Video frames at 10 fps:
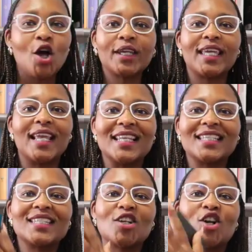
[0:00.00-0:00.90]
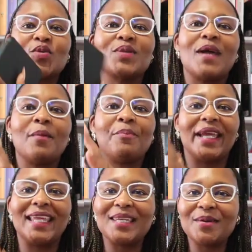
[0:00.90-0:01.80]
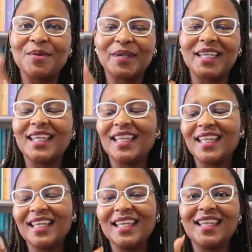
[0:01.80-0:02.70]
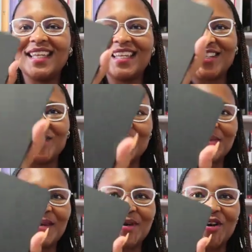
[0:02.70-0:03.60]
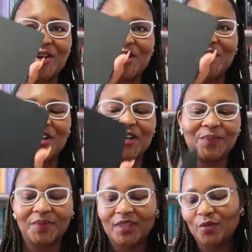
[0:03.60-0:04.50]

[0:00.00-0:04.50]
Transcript: Okay, let's start with my baby. You remember her?